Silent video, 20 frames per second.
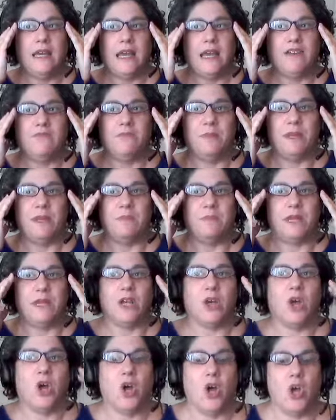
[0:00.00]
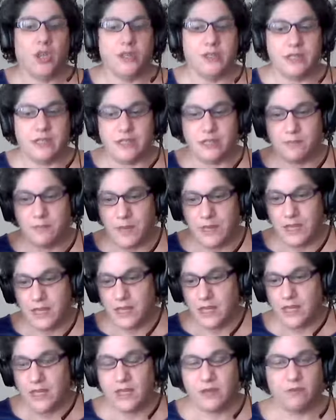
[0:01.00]
I've been being called to
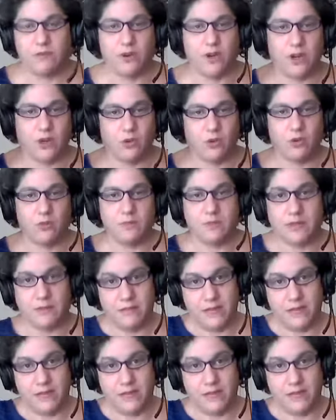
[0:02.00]
speak in front of groups.